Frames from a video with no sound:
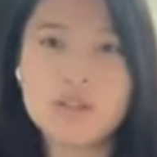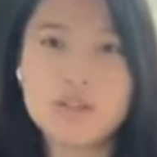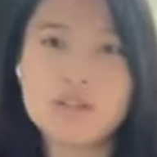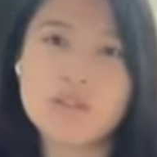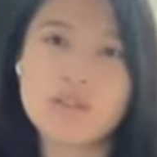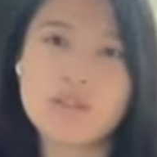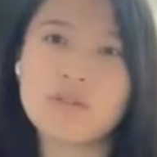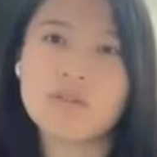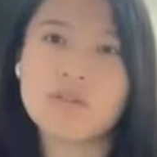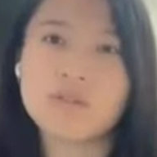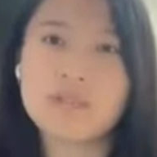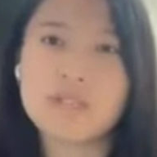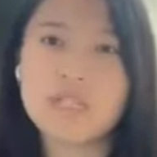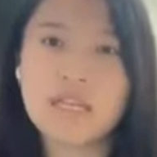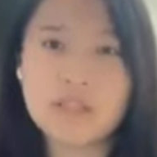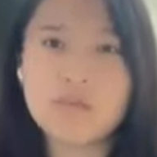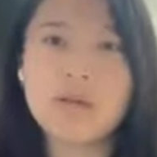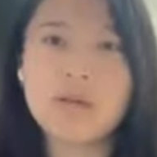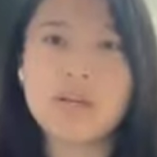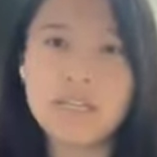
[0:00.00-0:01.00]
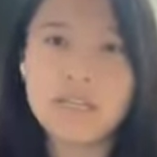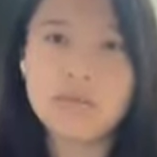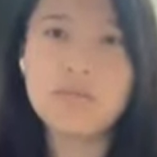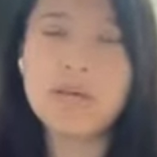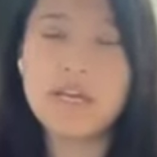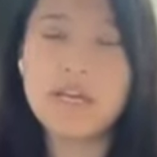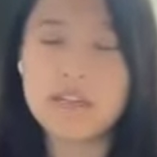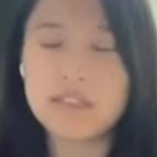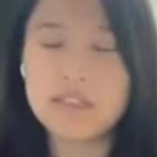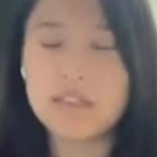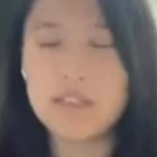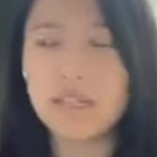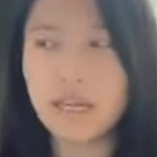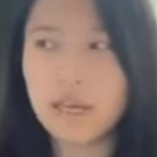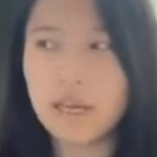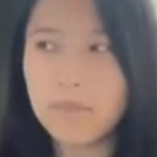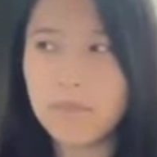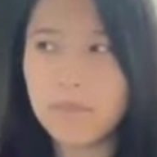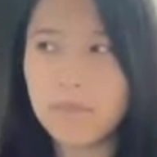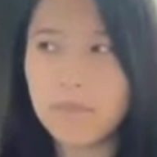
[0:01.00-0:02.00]
So that's why he picked the
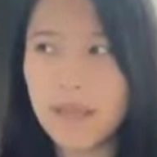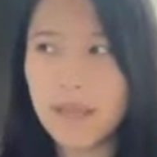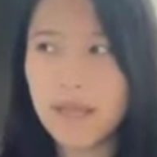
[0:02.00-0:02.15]
name.